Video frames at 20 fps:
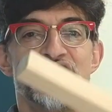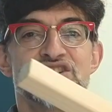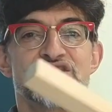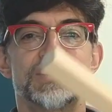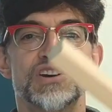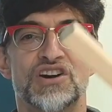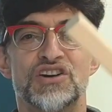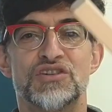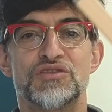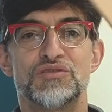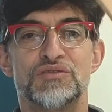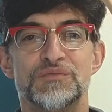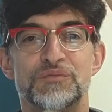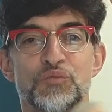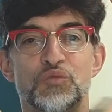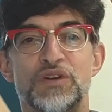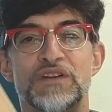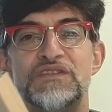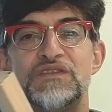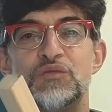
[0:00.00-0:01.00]
So
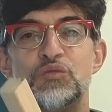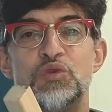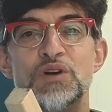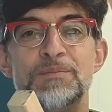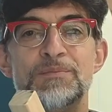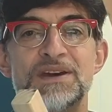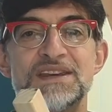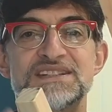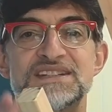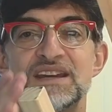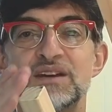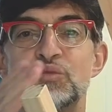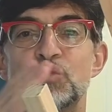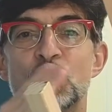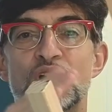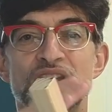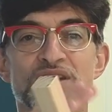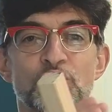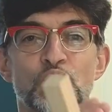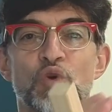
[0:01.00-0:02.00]
we're missing
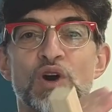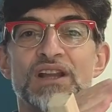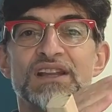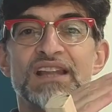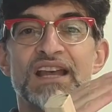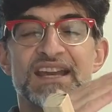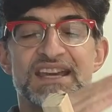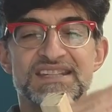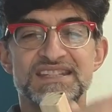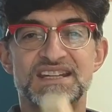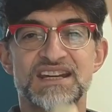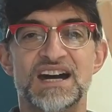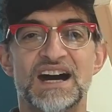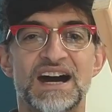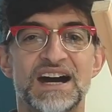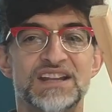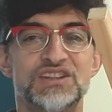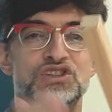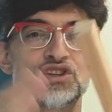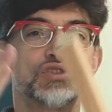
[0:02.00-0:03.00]
one. One leg is
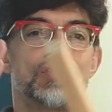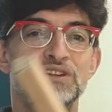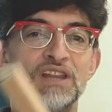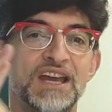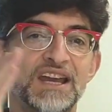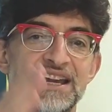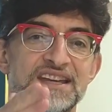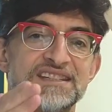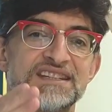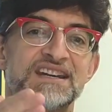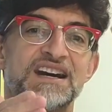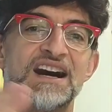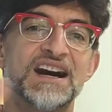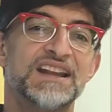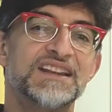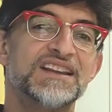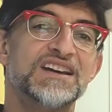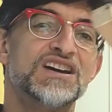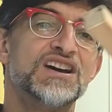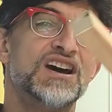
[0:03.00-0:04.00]
cut, two legs is
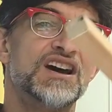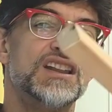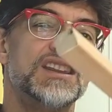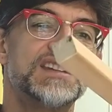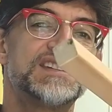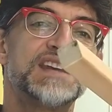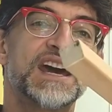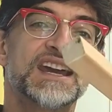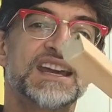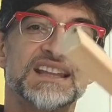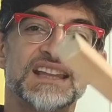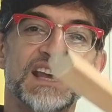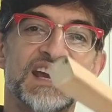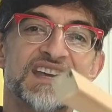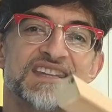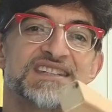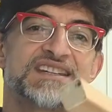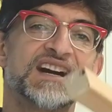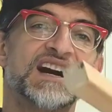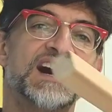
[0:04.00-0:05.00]
cut, the second
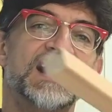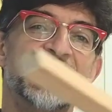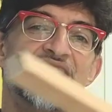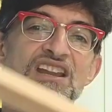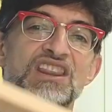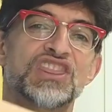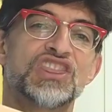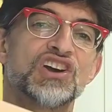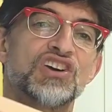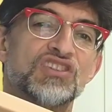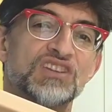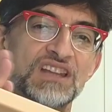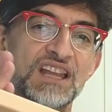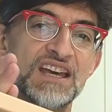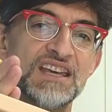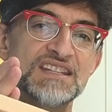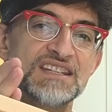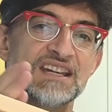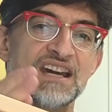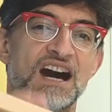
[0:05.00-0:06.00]
leg is cut, and third
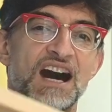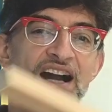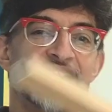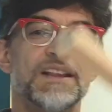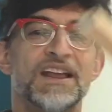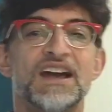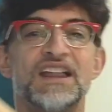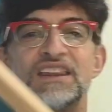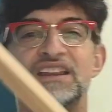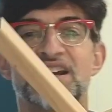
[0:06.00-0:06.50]
leg is cut.